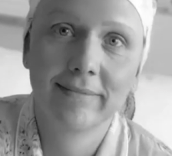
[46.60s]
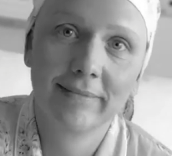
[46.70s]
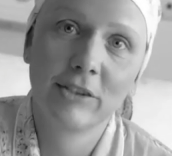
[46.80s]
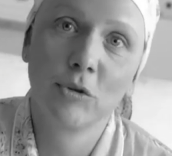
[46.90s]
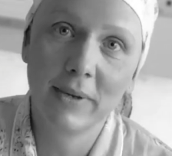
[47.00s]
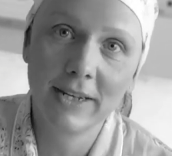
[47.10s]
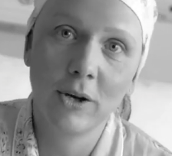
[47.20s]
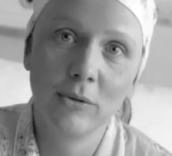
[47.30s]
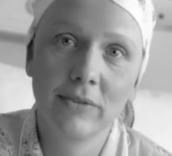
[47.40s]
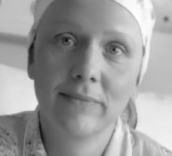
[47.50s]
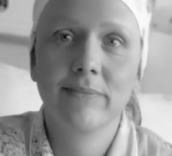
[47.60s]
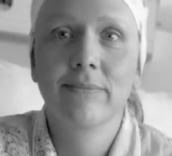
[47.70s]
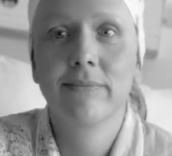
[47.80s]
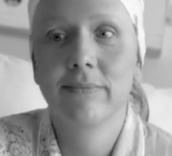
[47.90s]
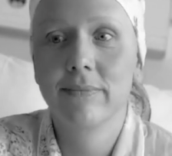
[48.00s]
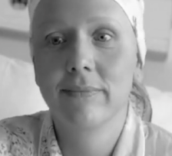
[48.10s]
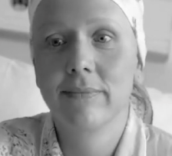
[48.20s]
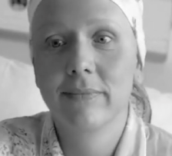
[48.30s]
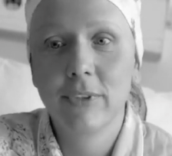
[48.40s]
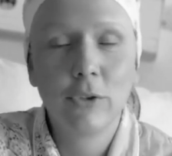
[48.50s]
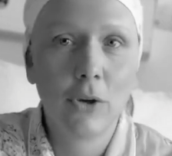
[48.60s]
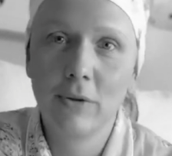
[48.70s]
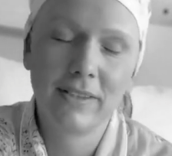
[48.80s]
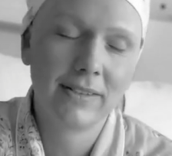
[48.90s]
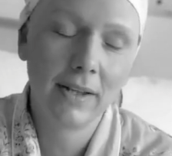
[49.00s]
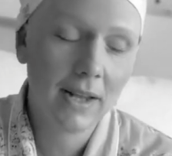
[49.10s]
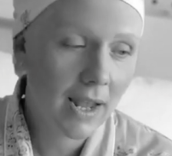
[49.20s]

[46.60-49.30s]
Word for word: That's your PIN code. You know this.